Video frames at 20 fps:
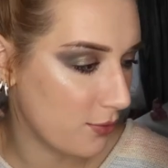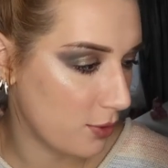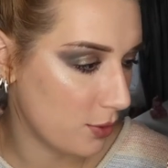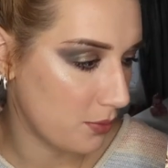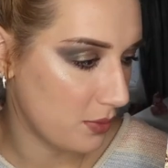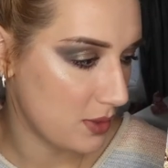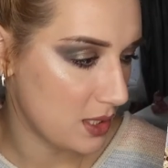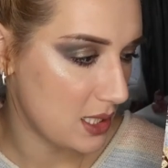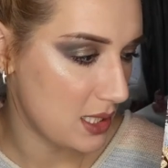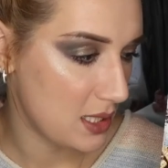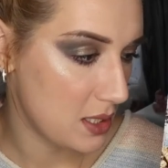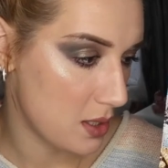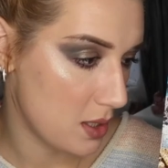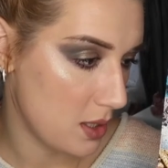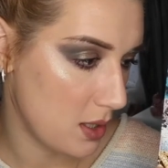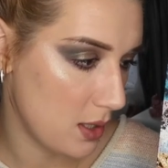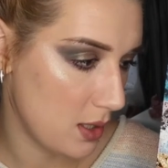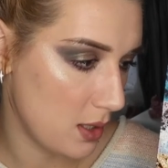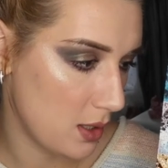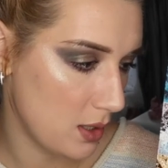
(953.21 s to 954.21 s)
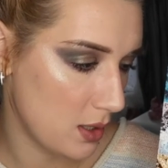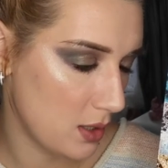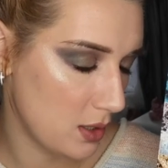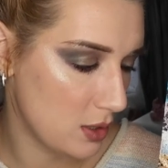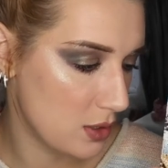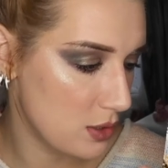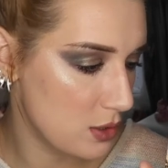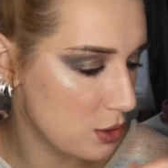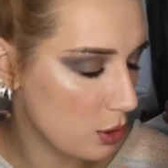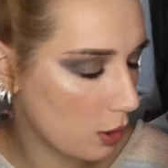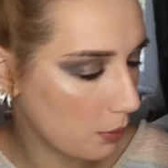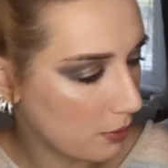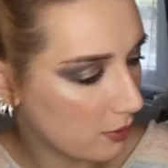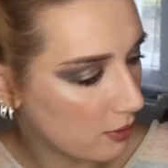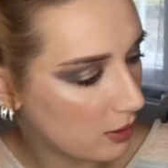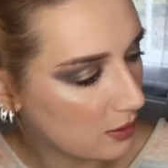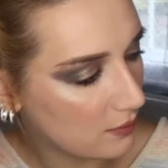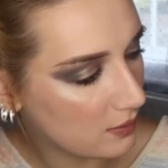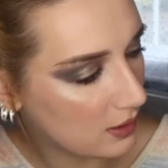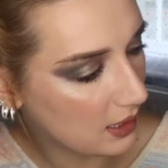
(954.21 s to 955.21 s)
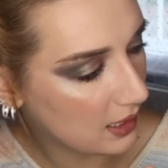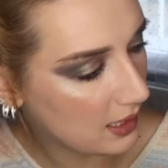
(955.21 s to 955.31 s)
from the topper over